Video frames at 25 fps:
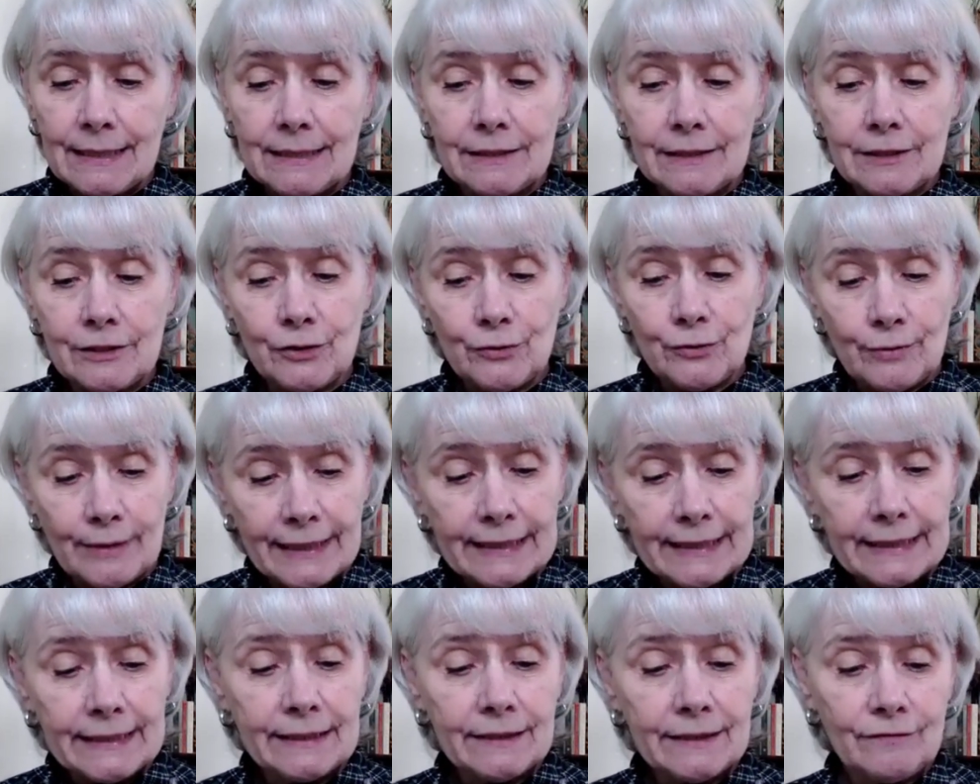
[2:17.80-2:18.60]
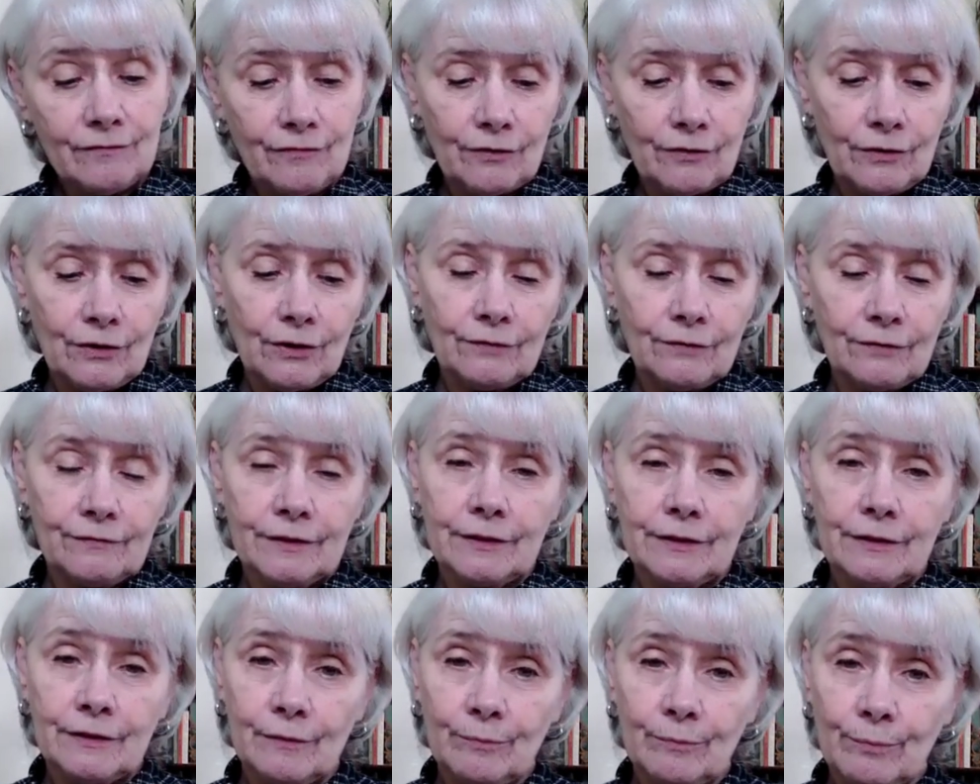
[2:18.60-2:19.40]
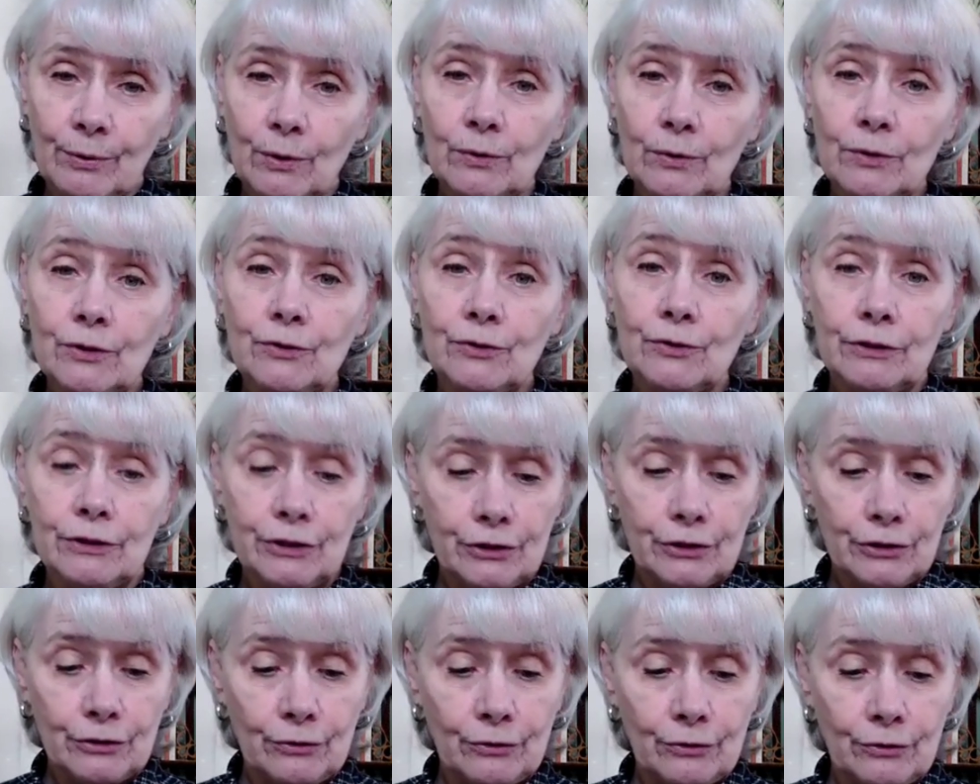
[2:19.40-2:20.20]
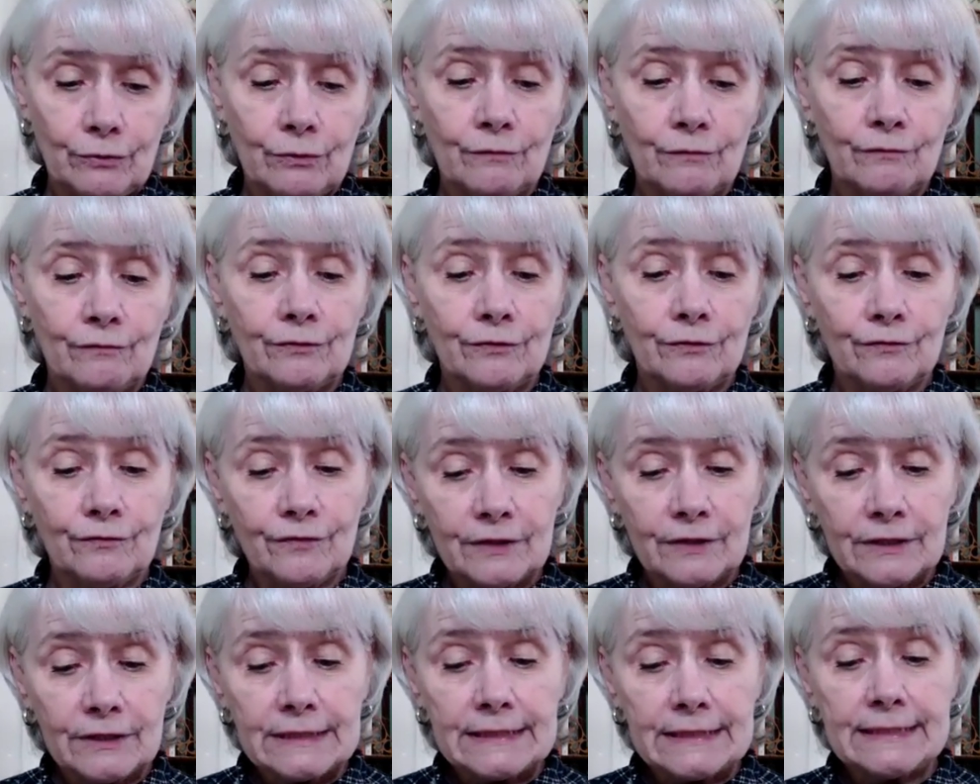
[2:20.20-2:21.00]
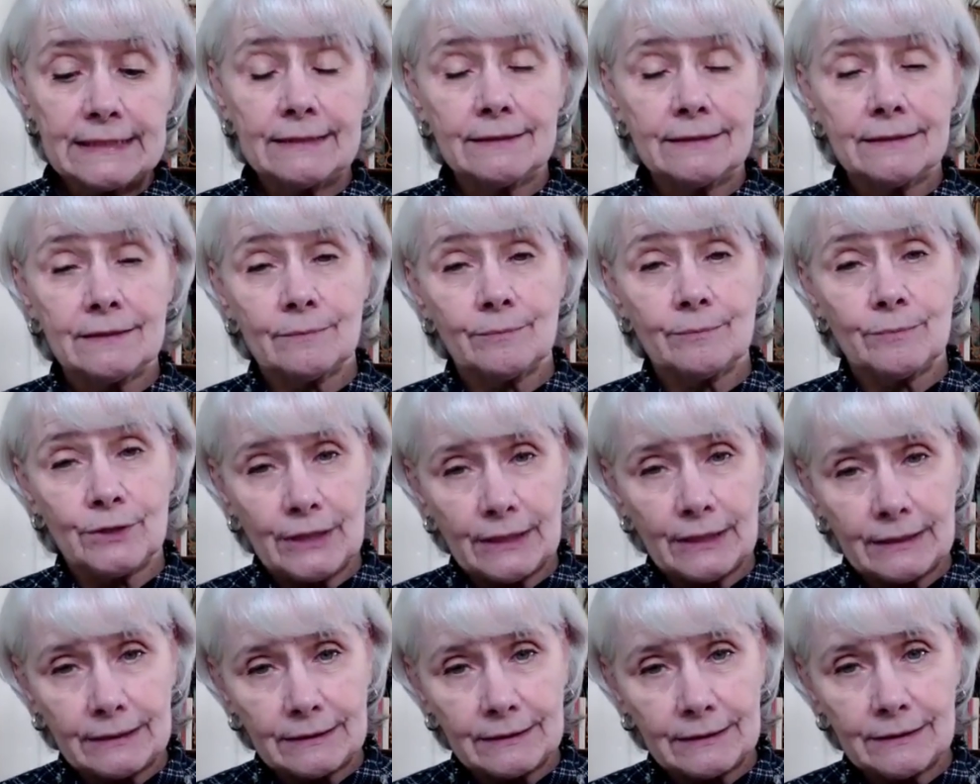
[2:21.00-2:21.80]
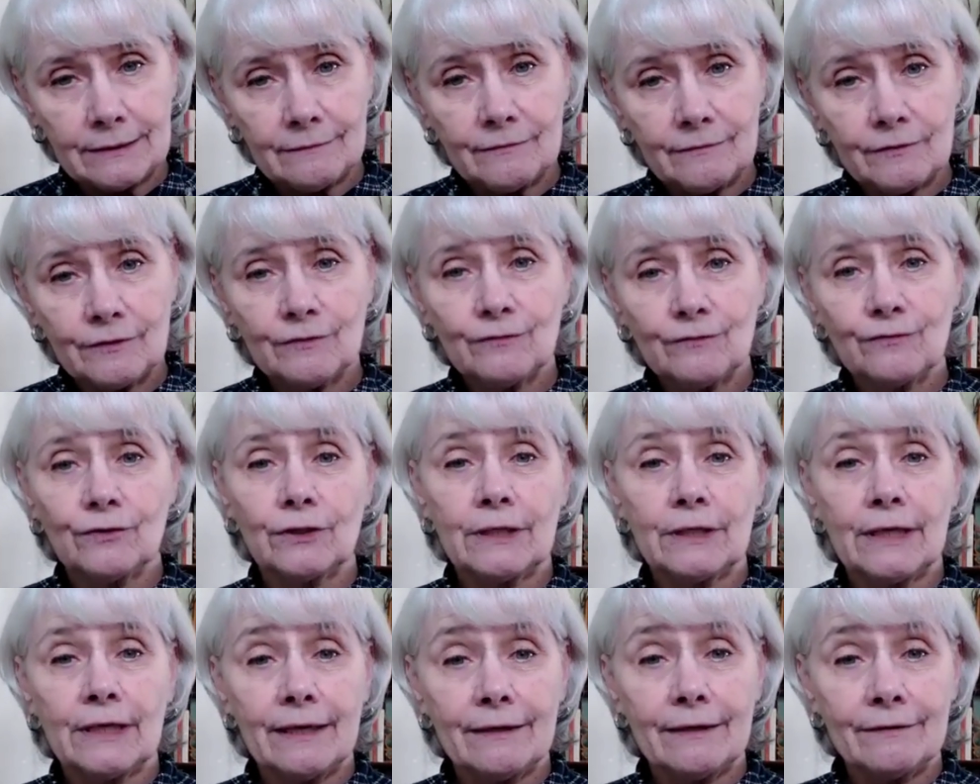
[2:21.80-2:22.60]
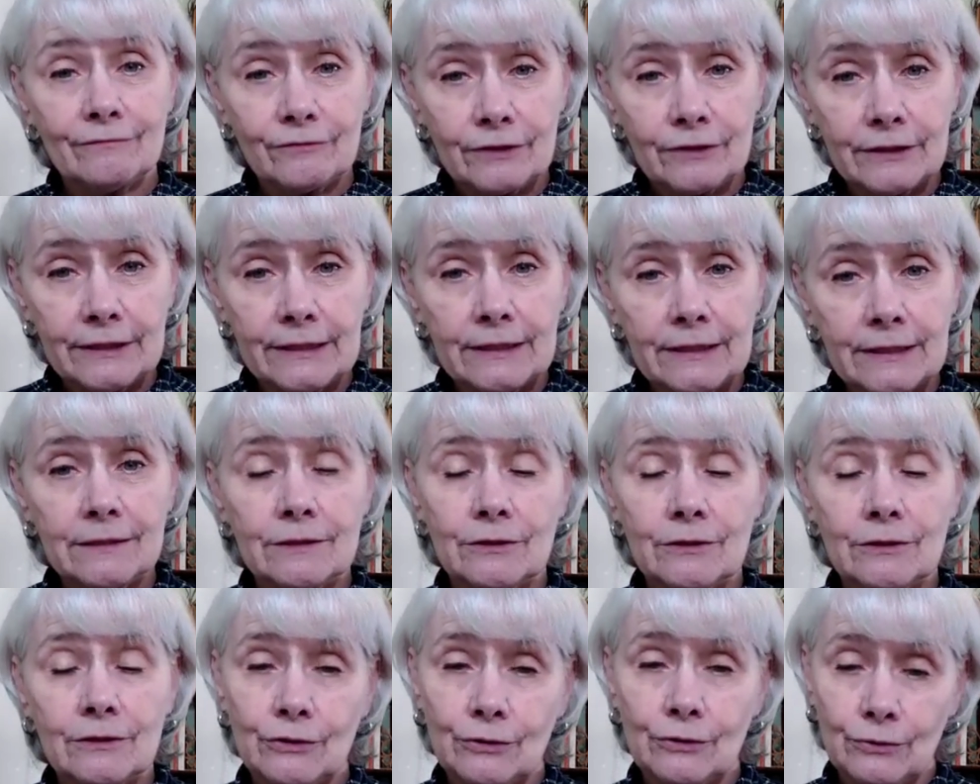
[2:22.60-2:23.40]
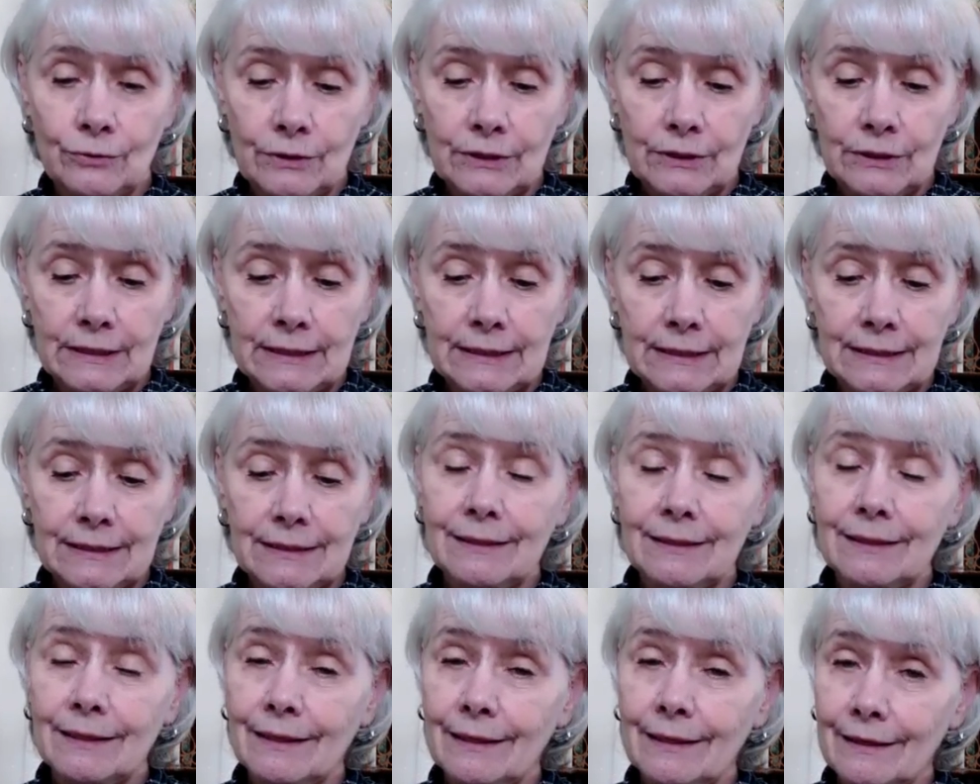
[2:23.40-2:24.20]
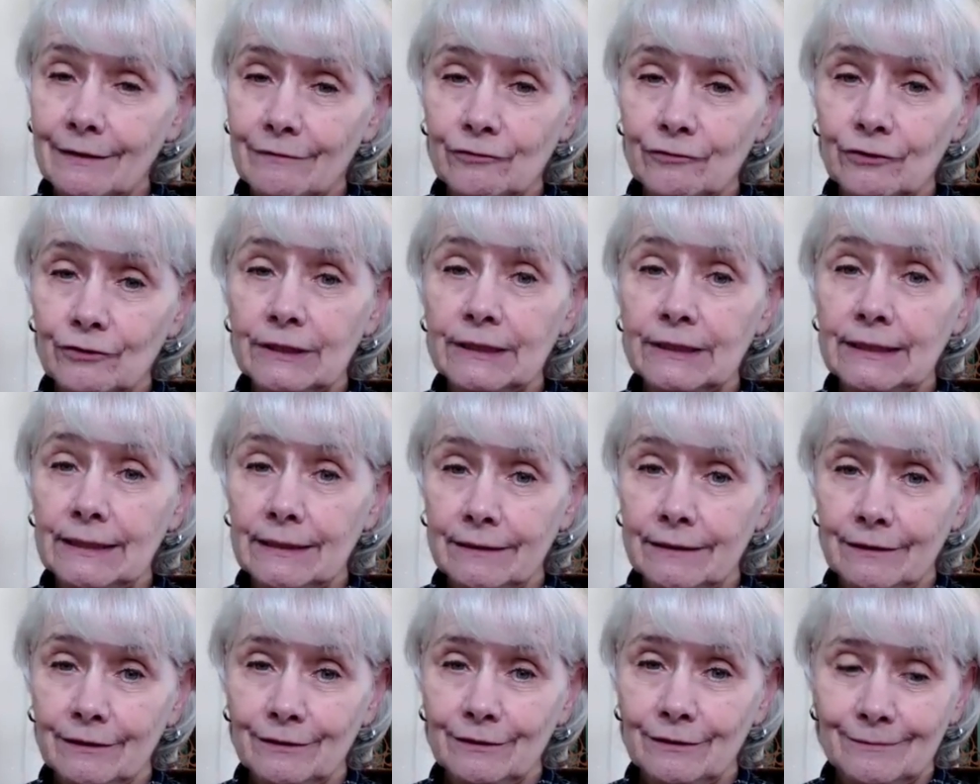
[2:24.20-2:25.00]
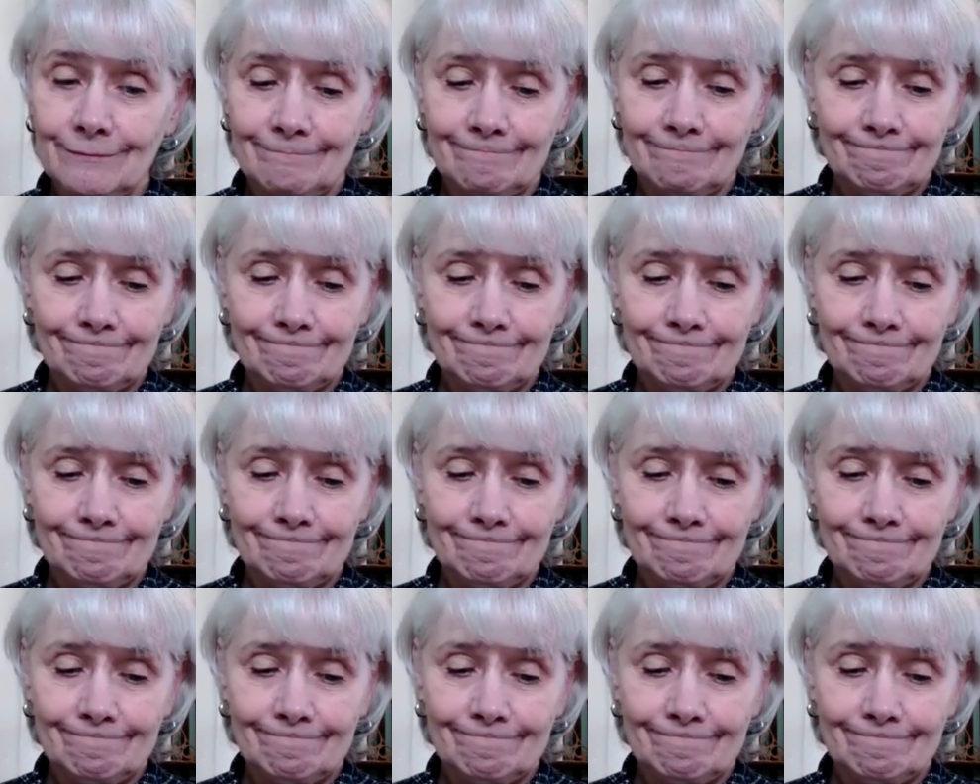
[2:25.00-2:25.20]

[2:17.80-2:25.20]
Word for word: The training involved in the poetry show fulfills these objectives for every student every year.